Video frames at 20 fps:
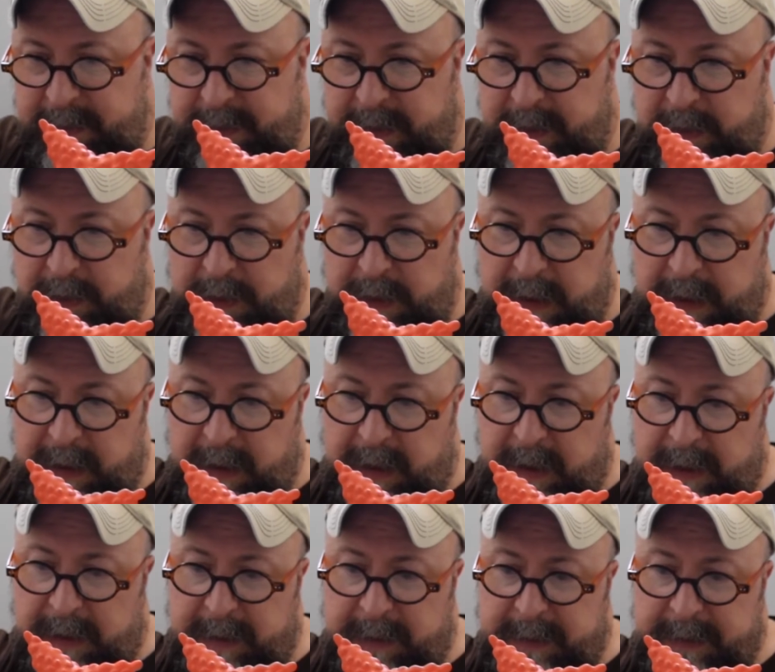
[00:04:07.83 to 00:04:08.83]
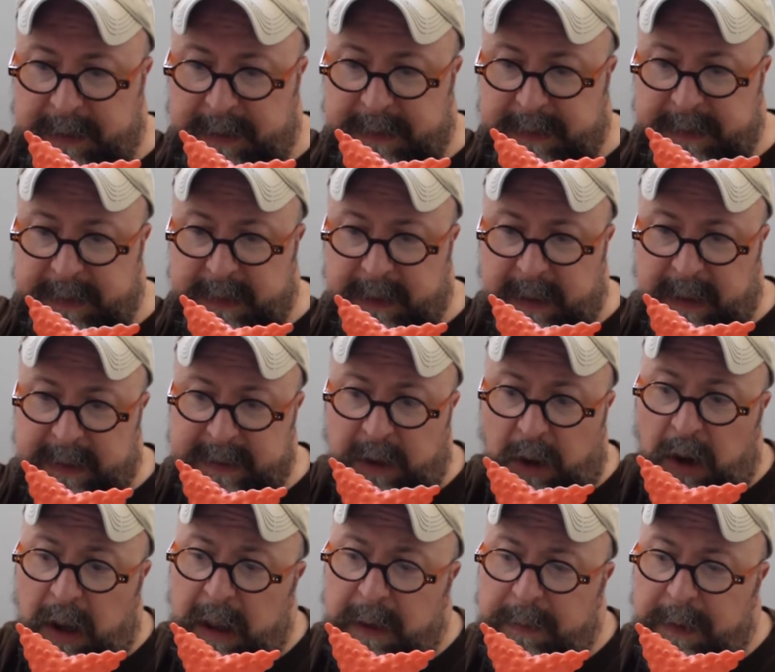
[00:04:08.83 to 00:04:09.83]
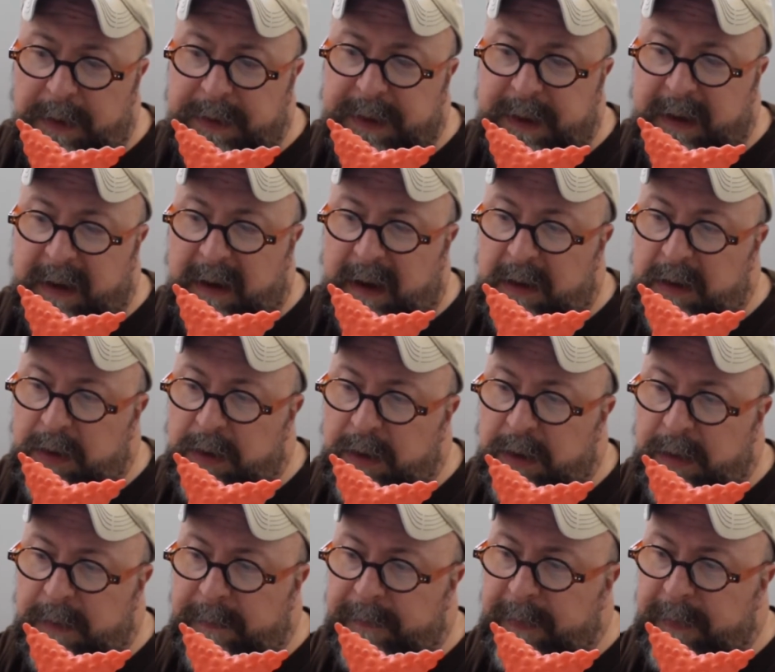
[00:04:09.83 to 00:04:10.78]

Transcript: There is, it's all about the color